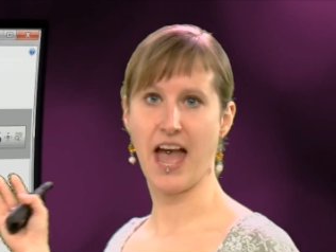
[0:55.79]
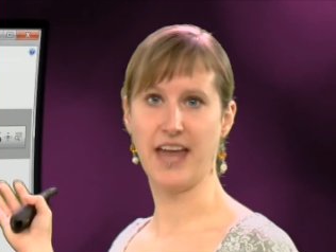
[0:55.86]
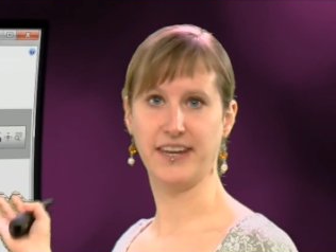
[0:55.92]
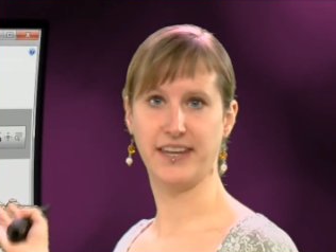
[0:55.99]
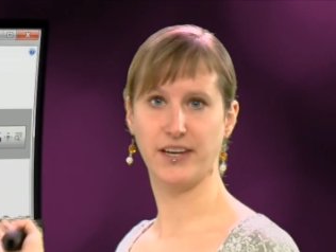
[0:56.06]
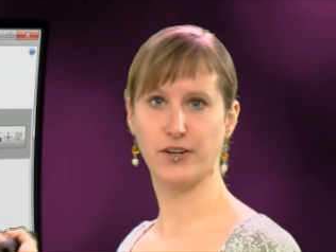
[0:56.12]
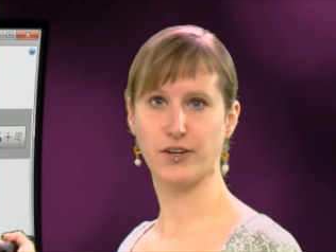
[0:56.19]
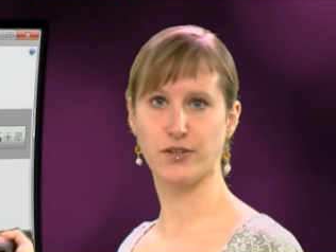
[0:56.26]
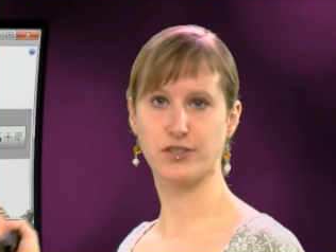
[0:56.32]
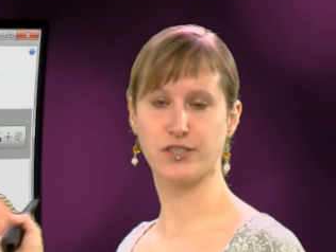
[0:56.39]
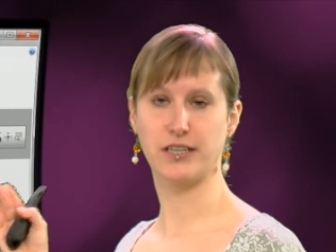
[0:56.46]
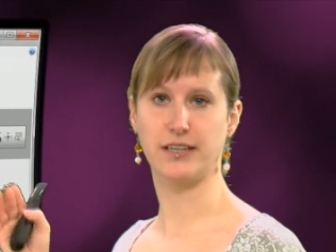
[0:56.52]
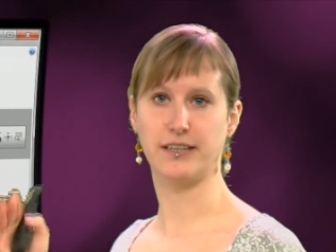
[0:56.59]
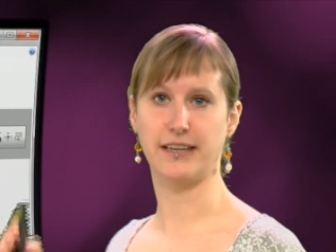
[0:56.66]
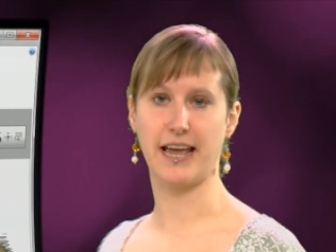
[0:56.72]
And here you
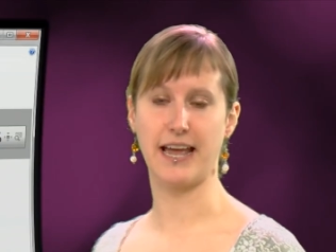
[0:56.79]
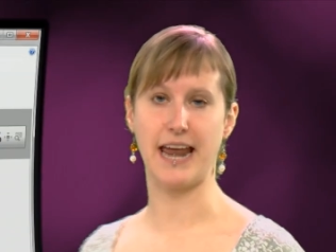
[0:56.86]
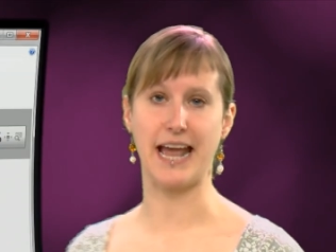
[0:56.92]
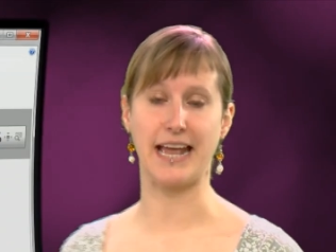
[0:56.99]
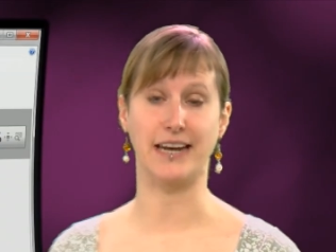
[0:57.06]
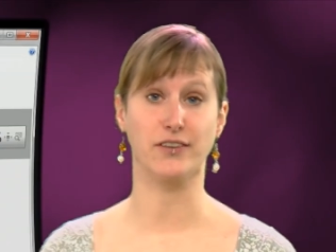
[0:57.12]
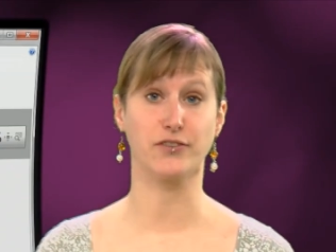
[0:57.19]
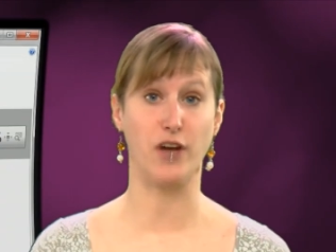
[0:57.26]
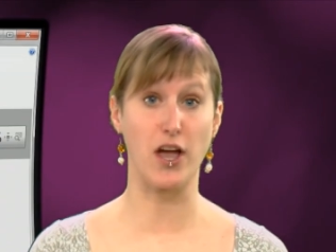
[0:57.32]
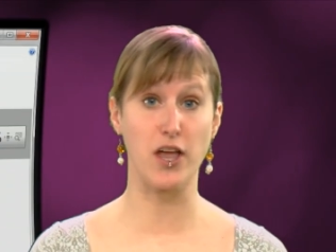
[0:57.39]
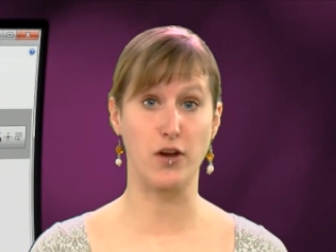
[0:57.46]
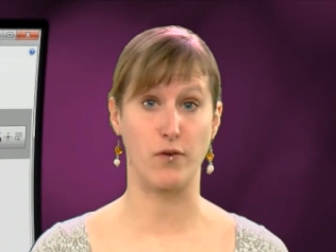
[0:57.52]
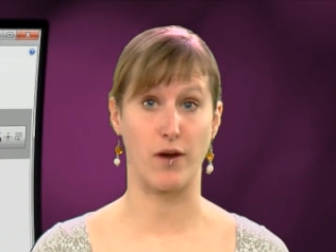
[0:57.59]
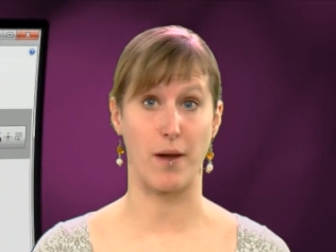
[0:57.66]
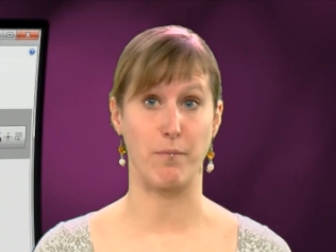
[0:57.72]
see the data in a
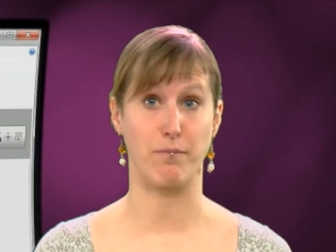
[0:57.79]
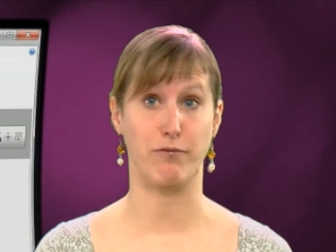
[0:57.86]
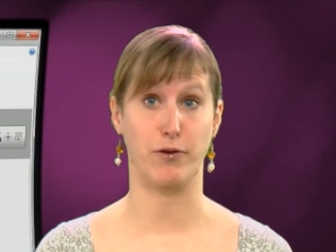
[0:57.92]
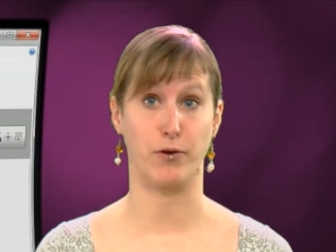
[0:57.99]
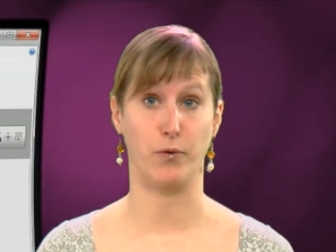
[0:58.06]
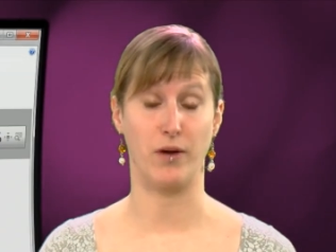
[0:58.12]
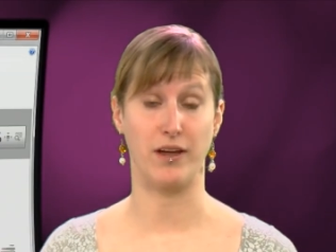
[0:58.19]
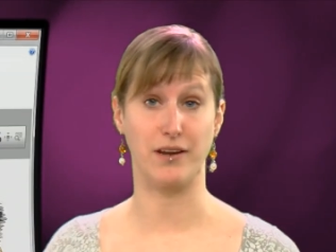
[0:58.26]
diagram view.